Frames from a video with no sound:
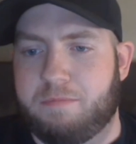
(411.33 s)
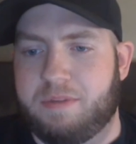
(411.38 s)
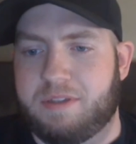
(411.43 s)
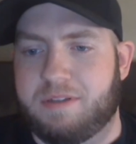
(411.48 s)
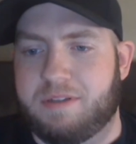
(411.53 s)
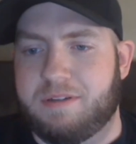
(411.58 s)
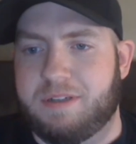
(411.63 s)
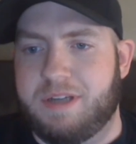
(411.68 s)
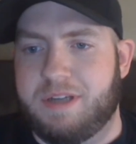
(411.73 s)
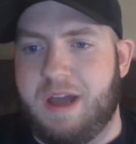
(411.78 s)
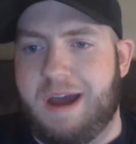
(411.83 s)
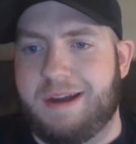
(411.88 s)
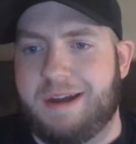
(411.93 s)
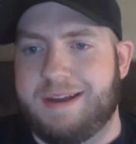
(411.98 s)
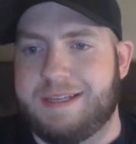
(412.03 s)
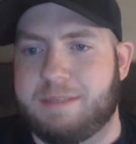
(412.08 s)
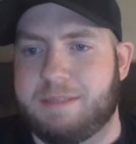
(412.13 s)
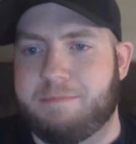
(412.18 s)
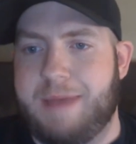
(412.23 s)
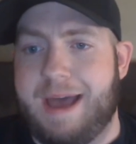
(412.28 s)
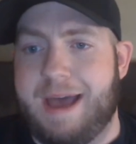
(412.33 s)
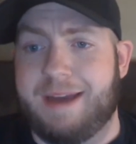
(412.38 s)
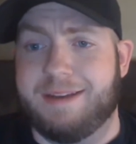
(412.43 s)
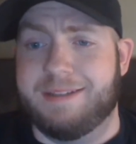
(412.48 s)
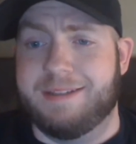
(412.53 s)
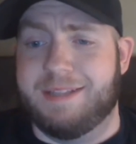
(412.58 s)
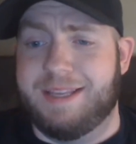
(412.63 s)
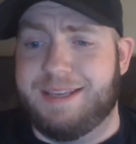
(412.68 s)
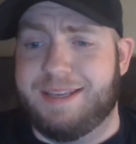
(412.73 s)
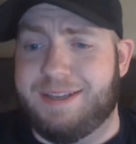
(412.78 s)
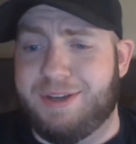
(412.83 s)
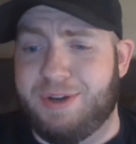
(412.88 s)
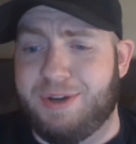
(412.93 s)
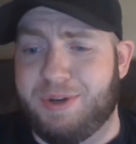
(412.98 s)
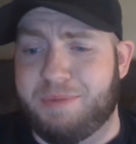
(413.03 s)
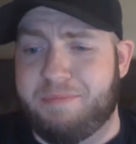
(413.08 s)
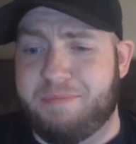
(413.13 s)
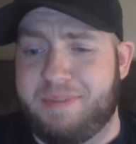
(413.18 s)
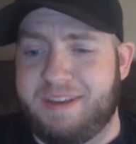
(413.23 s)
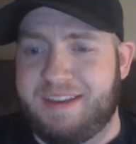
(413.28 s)
but they're not as bad as they
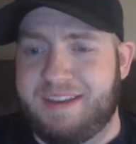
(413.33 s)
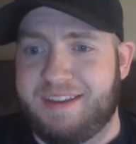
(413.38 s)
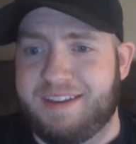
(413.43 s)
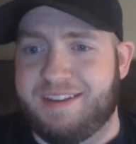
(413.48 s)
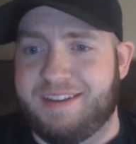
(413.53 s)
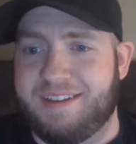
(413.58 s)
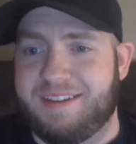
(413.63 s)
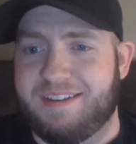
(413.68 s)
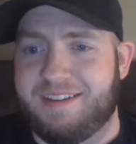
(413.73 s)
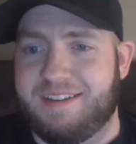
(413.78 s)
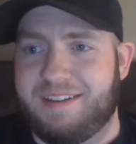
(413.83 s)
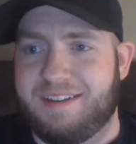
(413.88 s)
could be.